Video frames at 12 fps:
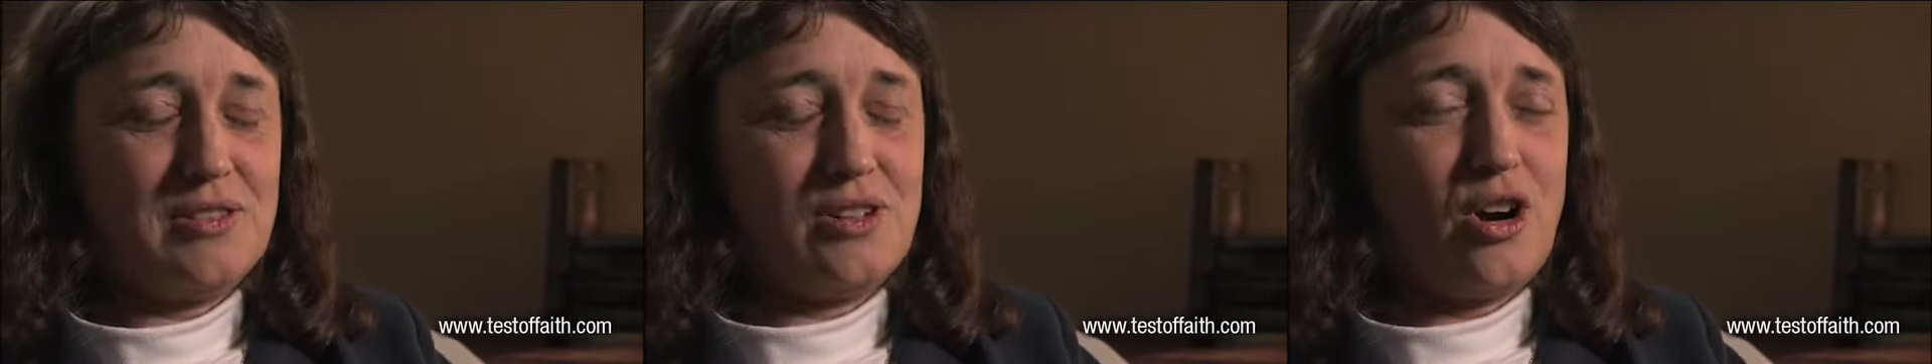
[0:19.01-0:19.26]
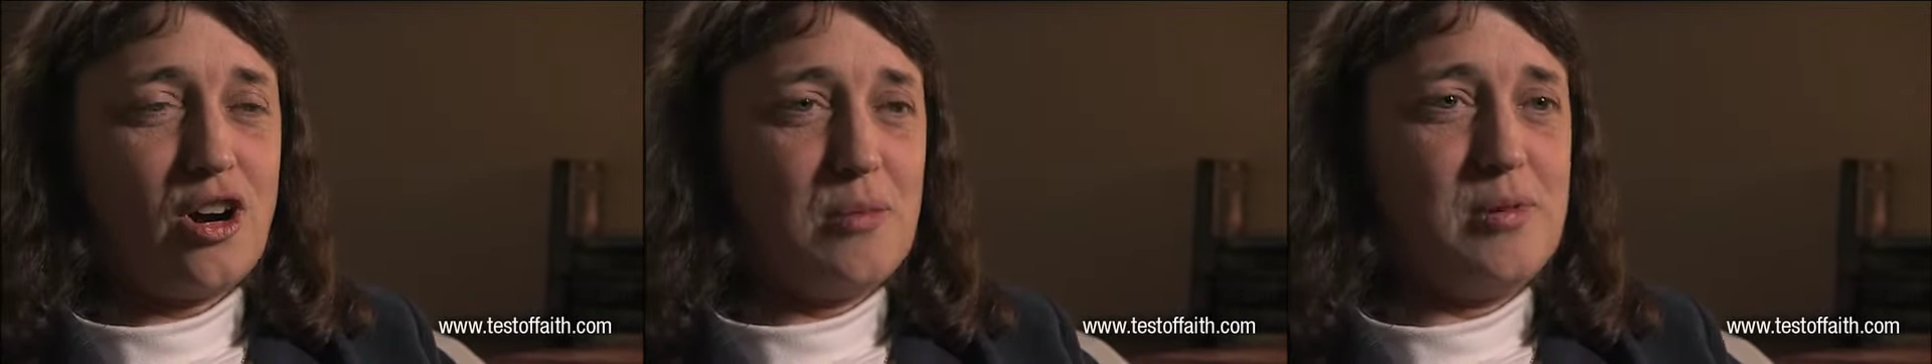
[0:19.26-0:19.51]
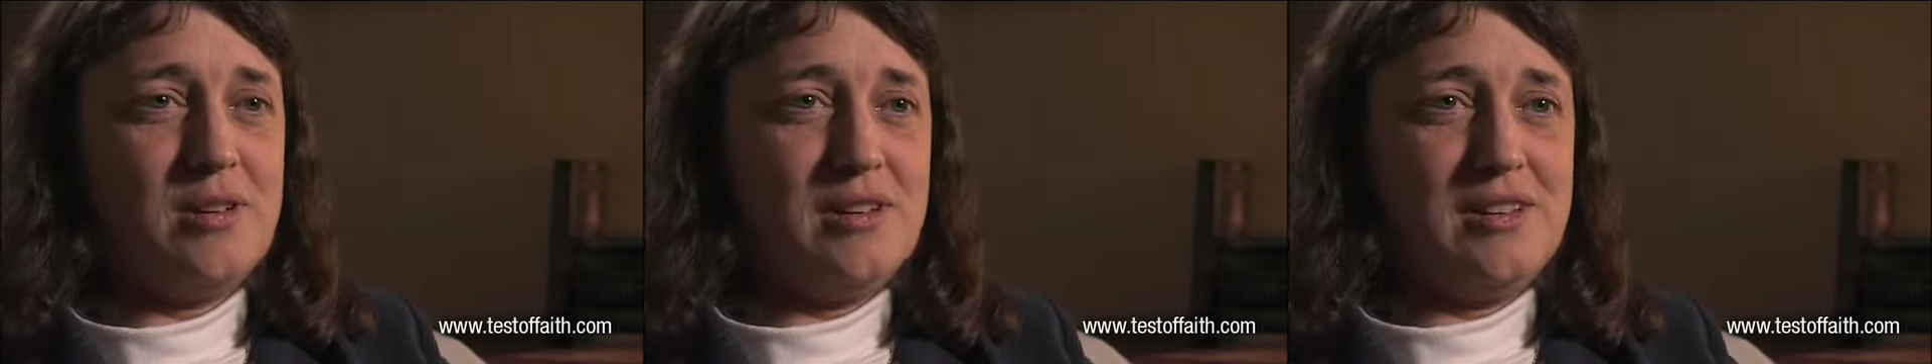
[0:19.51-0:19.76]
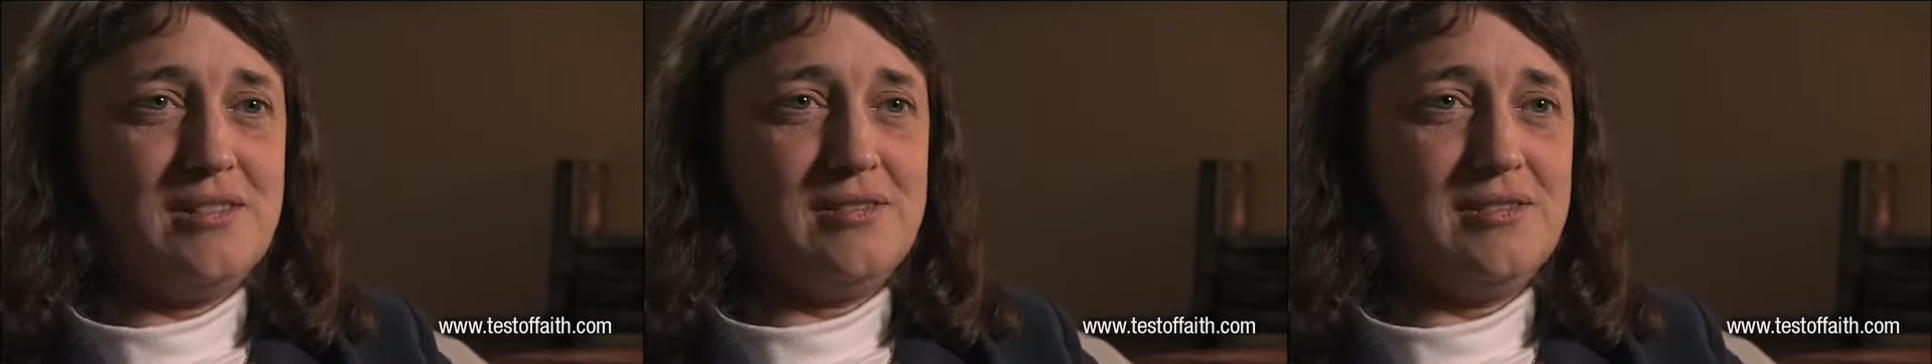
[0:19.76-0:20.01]
carbon
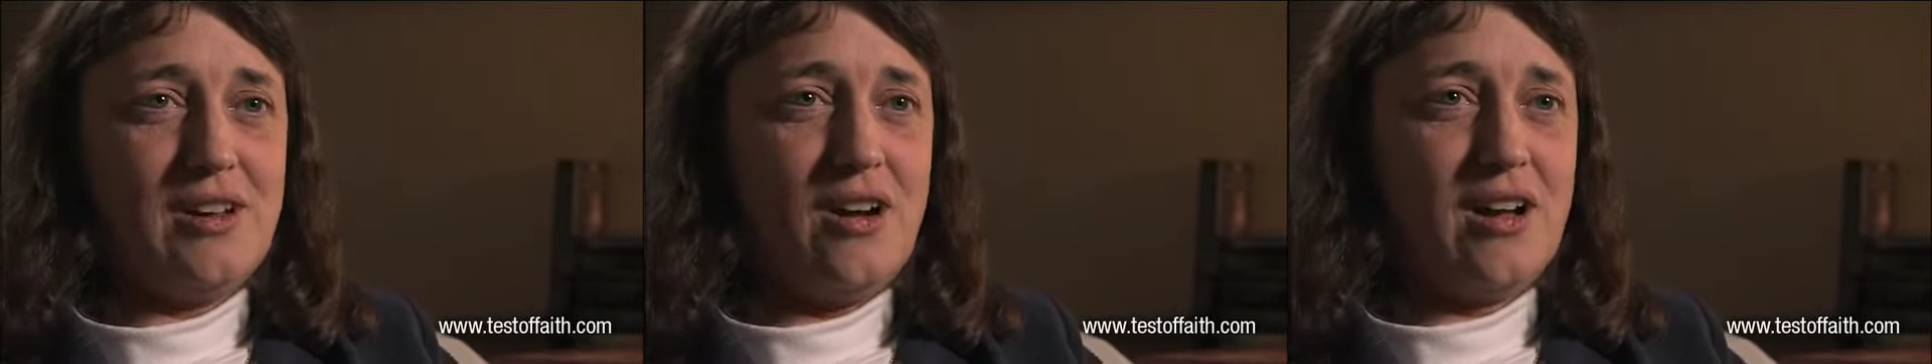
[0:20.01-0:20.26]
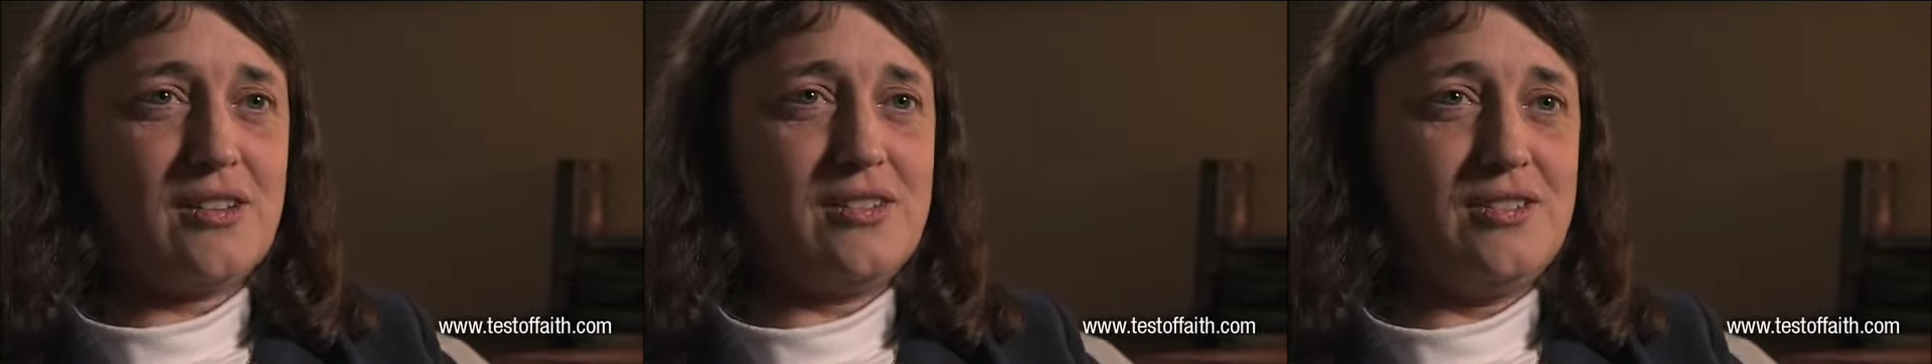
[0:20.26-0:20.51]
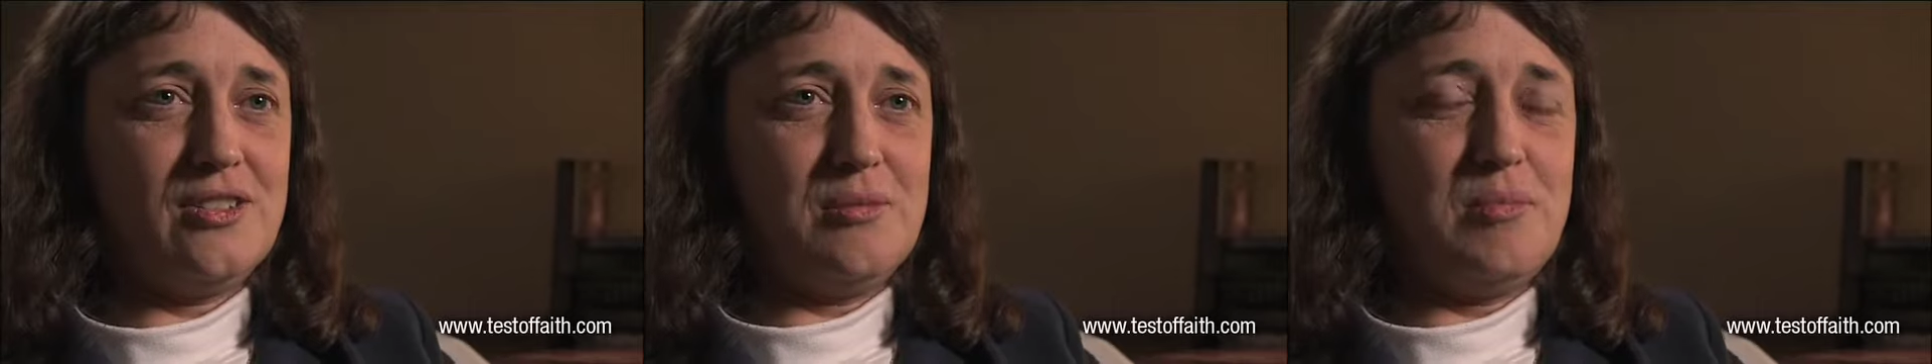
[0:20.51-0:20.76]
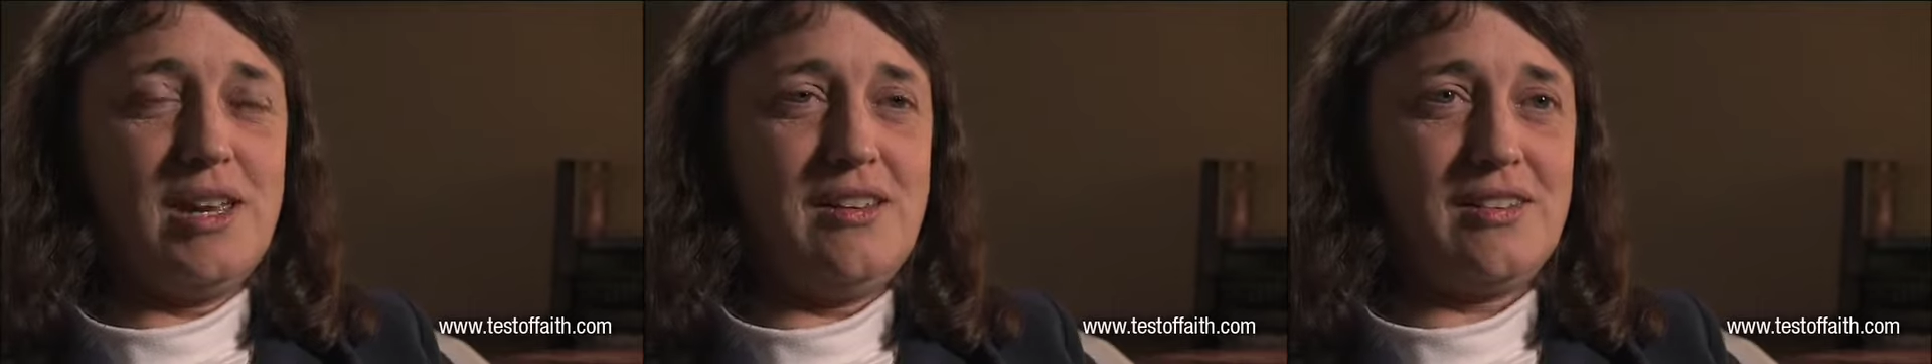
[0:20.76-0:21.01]
and
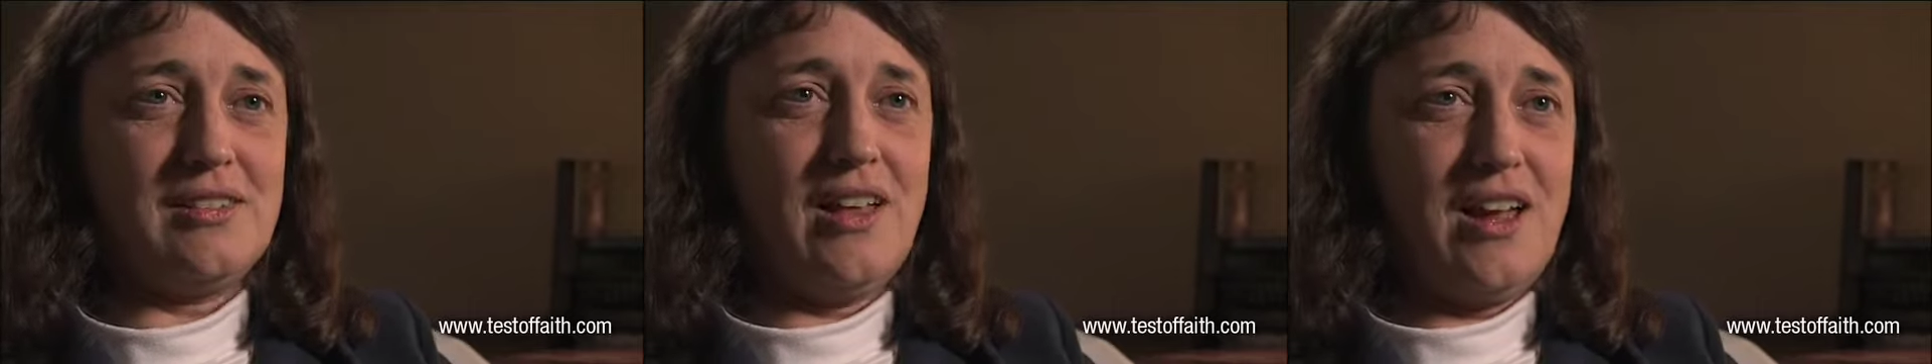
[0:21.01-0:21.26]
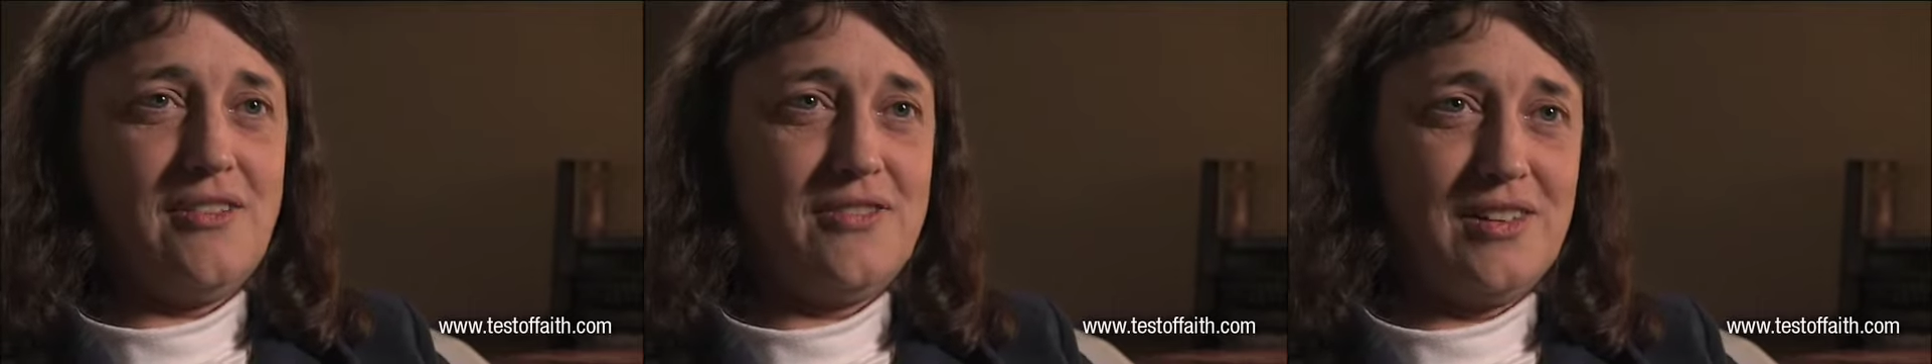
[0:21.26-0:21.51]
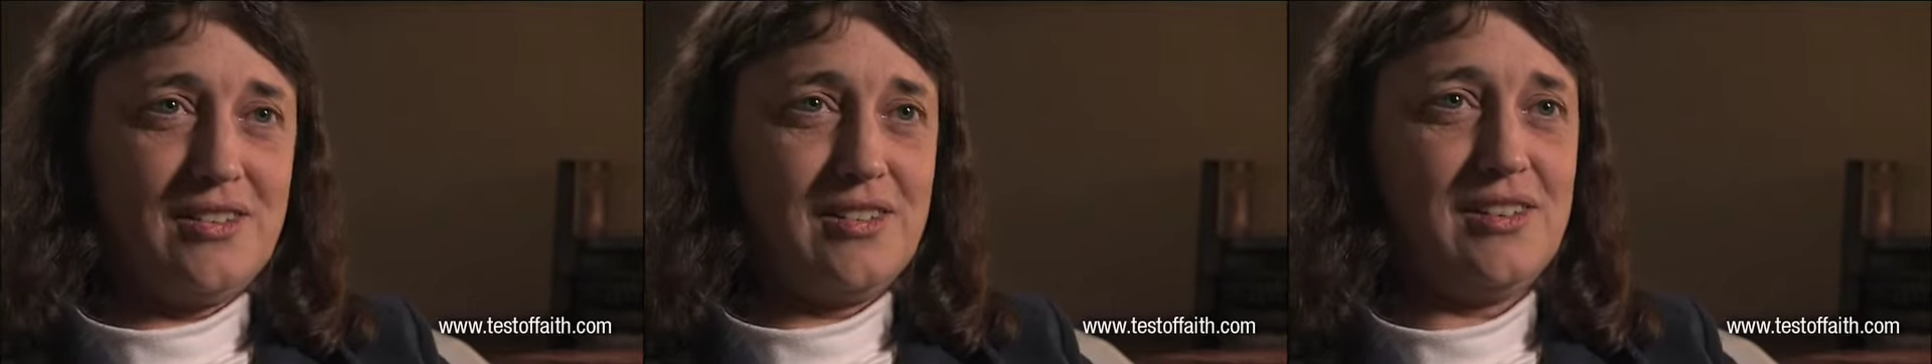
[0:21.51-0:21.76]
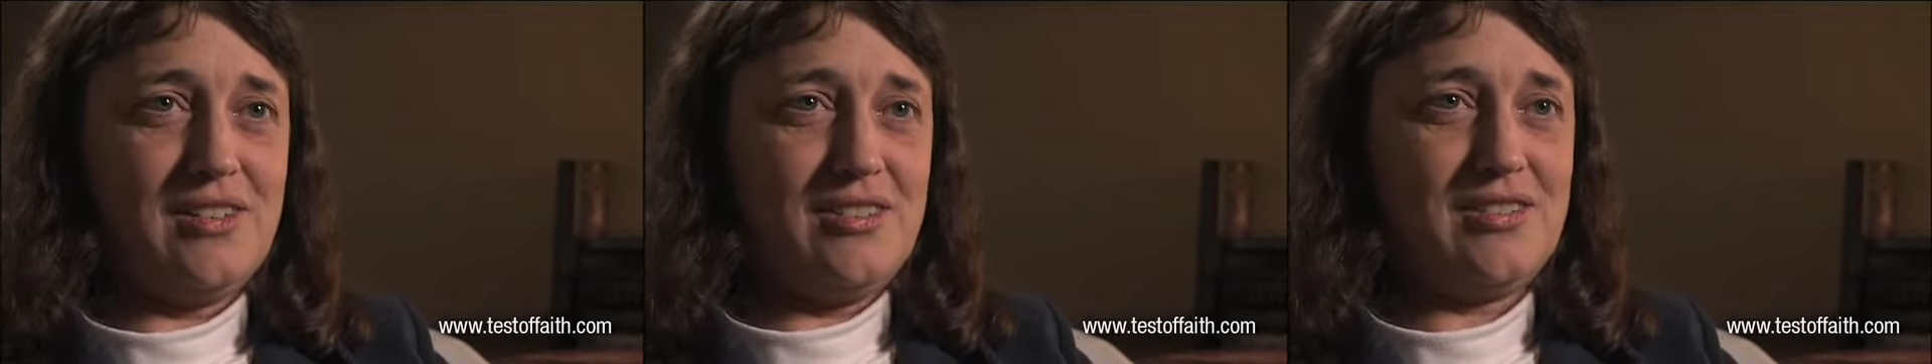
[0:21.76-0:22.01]
oxygen-based life
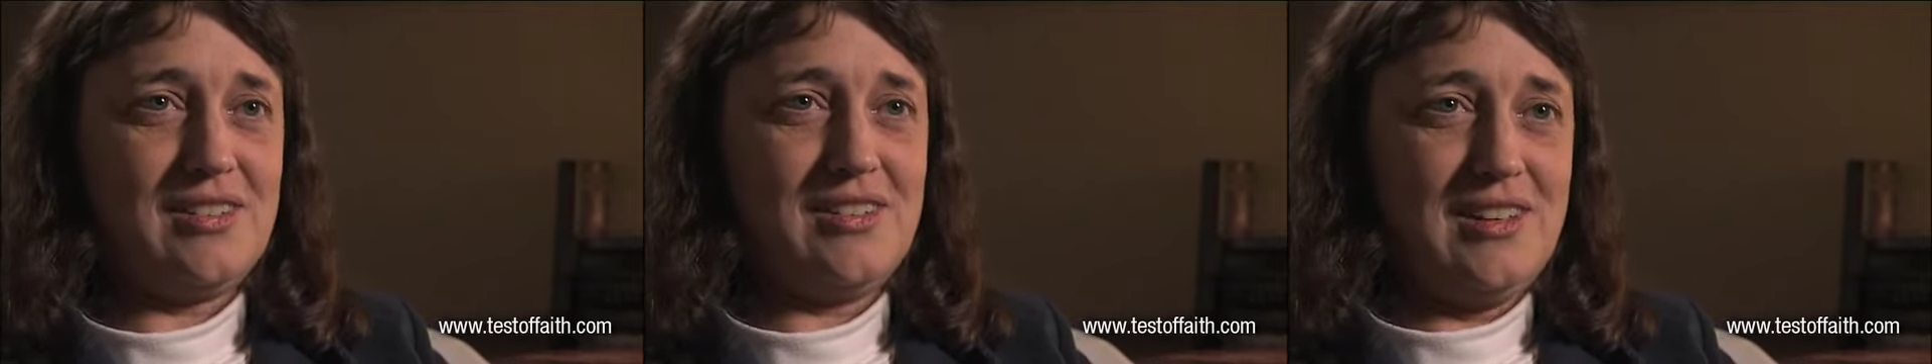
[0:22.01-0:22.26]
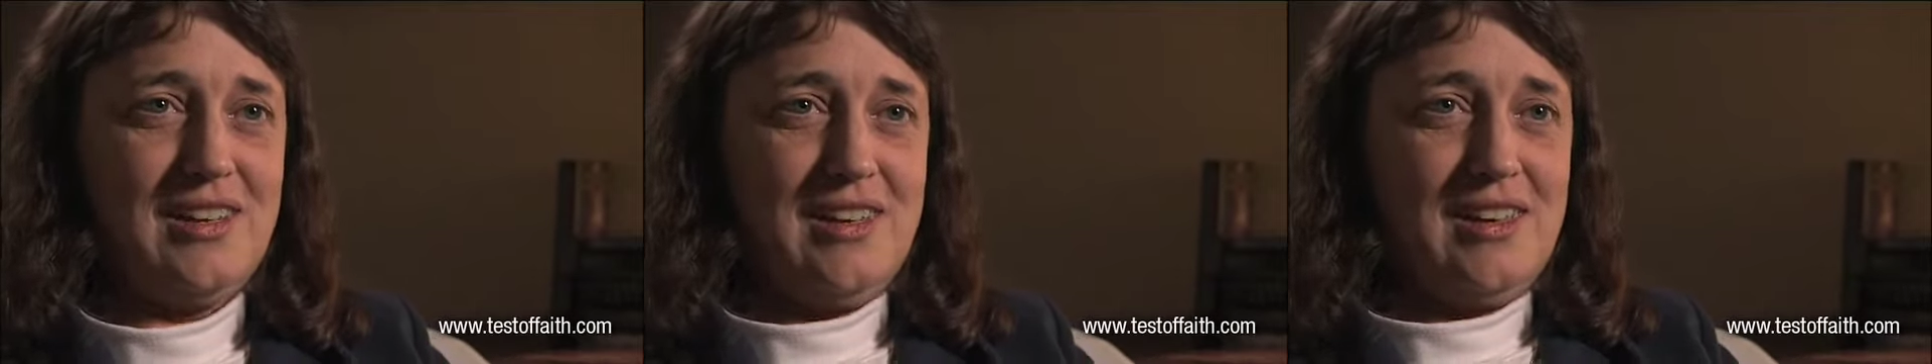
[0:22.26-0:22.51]
exists